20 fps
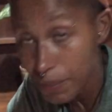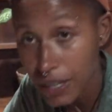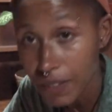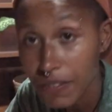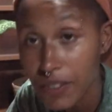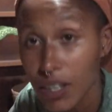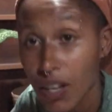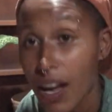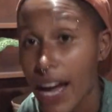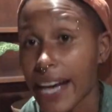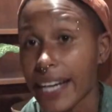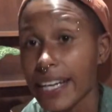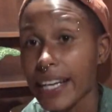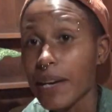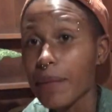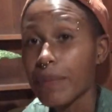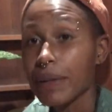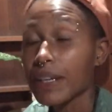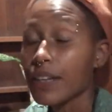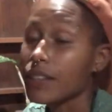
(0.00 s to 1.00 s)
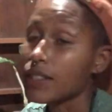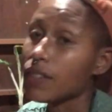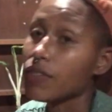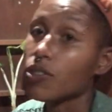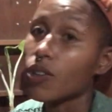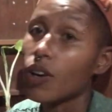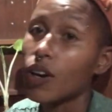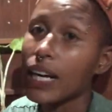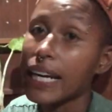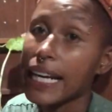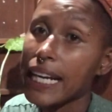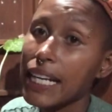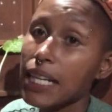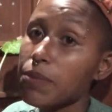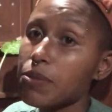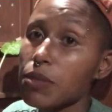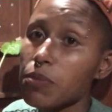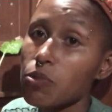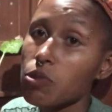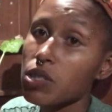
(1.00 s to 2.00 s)
if you like it, because I've got
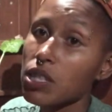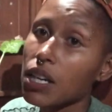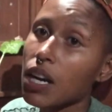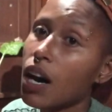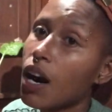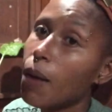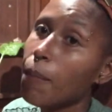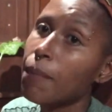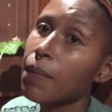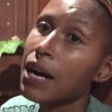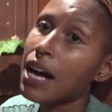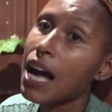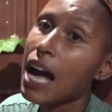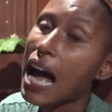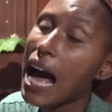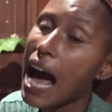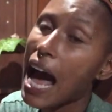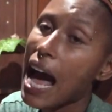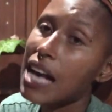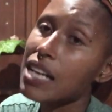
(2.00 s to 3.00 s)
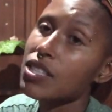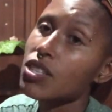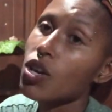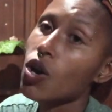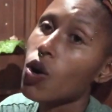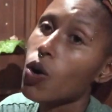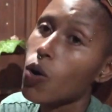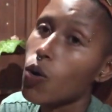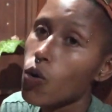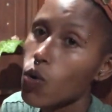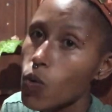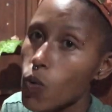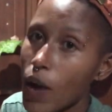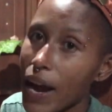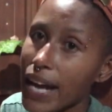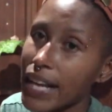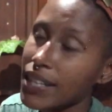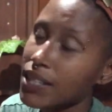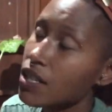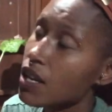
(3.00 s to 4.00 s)
heaps more to come as
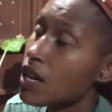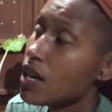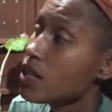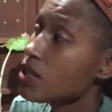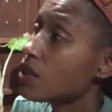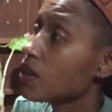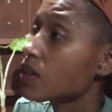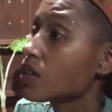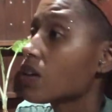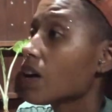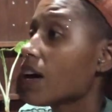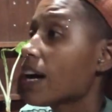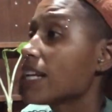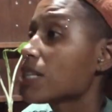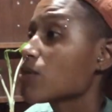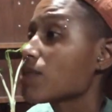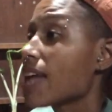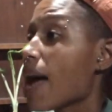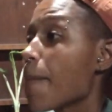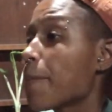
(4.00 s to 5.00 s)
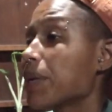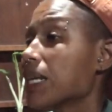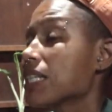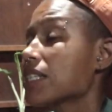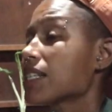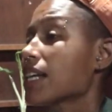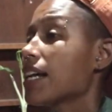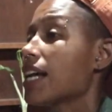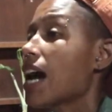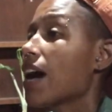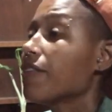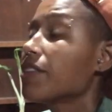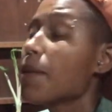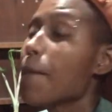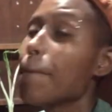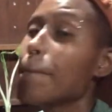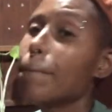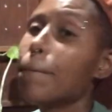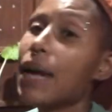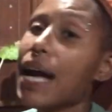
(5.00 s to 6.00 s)
always. So guys, with that being said, have an
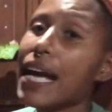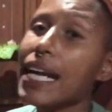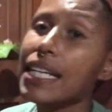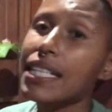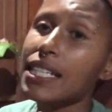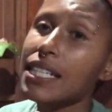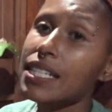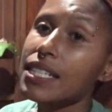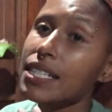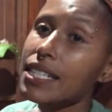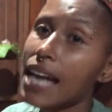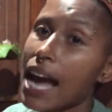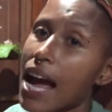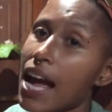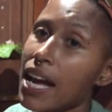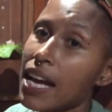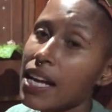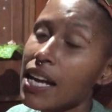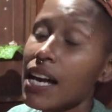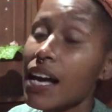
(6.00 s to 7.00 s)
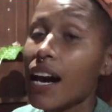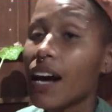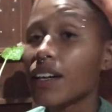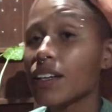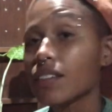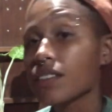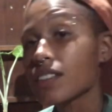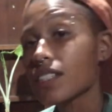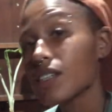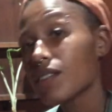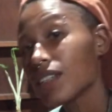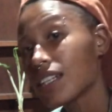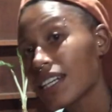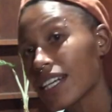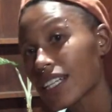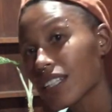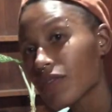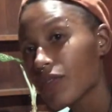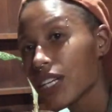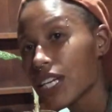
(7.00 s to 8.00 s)
amazing day, and I'll see you in the
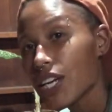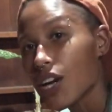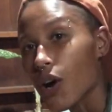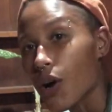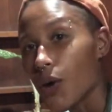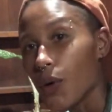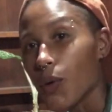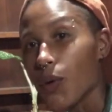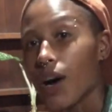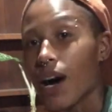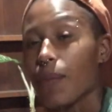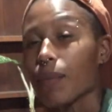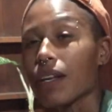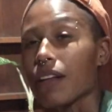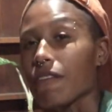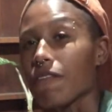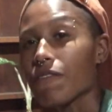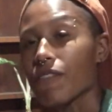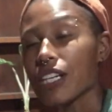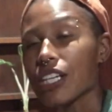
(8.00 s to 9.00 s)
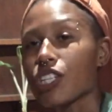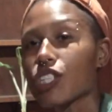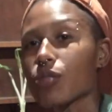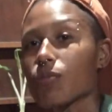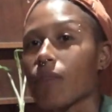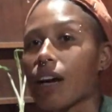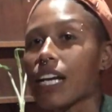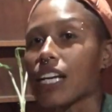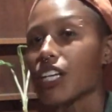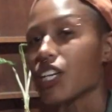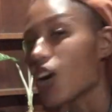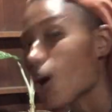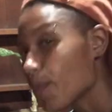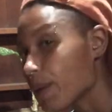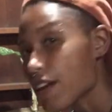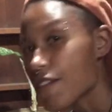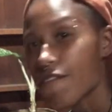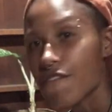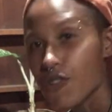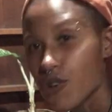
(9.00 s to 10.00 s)
next video. I'm going to finish my
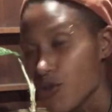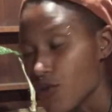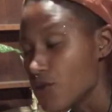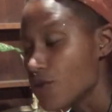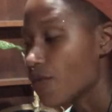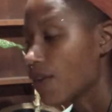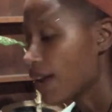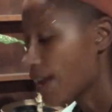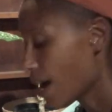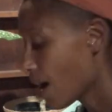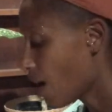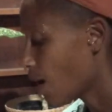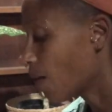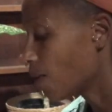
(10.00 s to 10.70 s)
yummy food for now.